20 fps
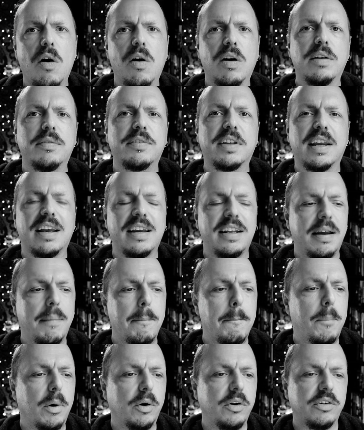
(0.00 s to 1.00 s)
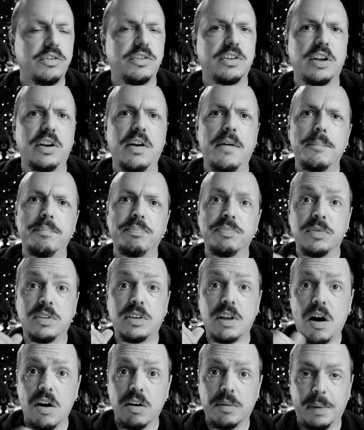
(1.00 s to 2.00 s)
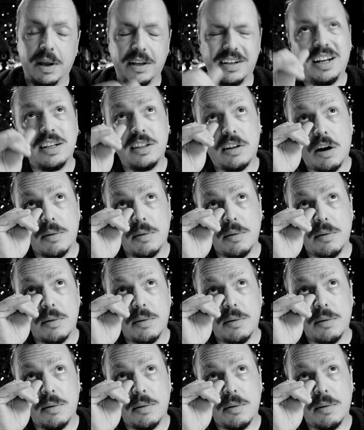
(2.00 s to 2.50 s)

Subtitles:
all of the kind of Buddhist terminology